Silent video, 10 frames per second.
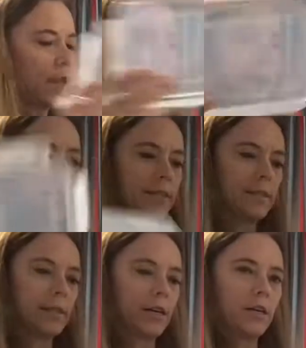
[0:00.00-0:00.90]
And
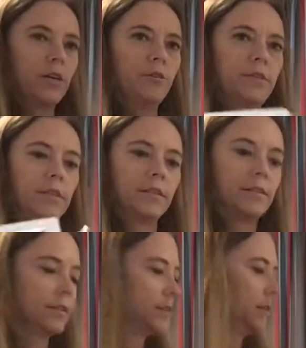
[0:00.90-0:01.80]
using
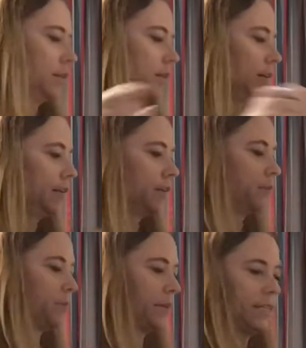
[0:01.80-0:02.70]
the lid
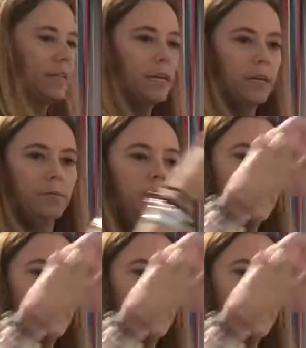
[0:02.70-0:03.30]
of my tub